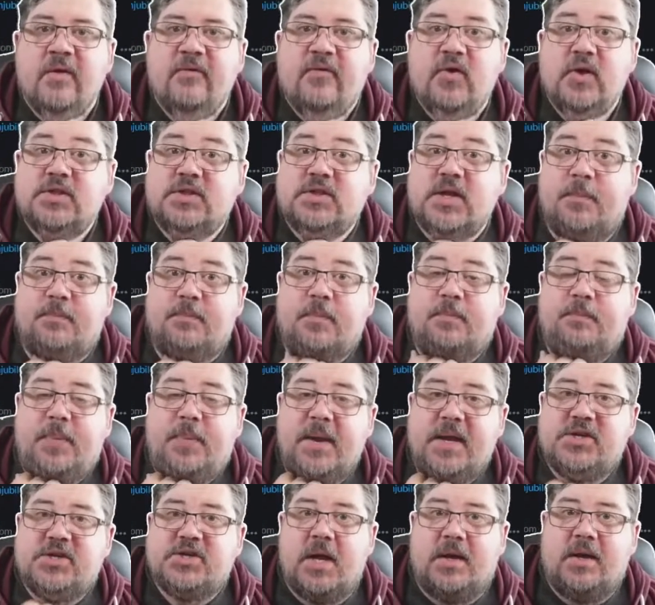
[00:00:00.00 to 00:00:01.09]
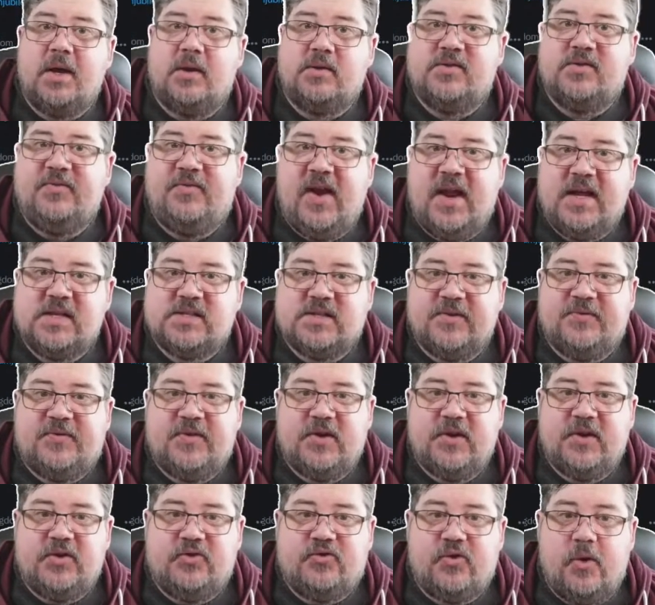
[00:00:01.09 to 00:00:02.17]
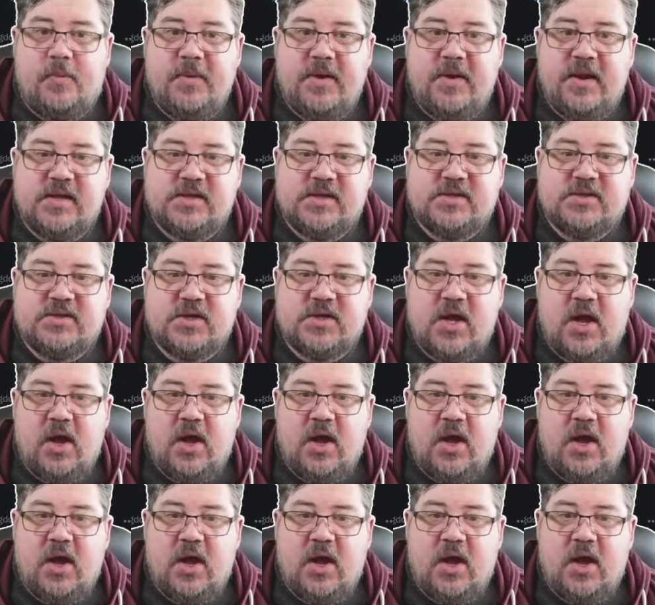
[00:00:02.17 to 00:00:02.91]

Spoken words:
First up, big shout out to Vanessa for dropping this